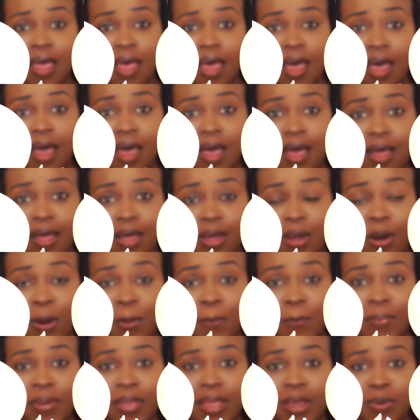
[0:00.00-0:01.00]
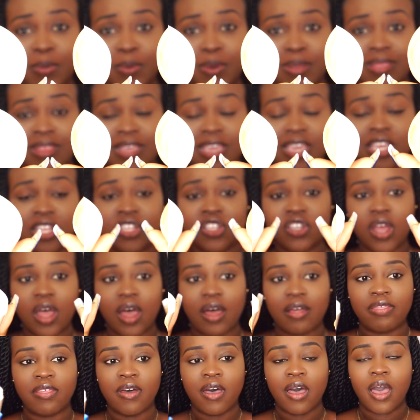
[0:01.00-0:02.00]
uh, compared with each
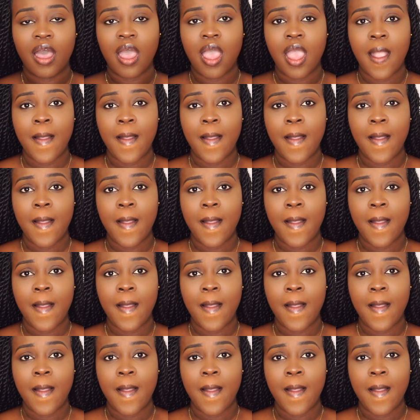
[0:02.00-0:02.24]
other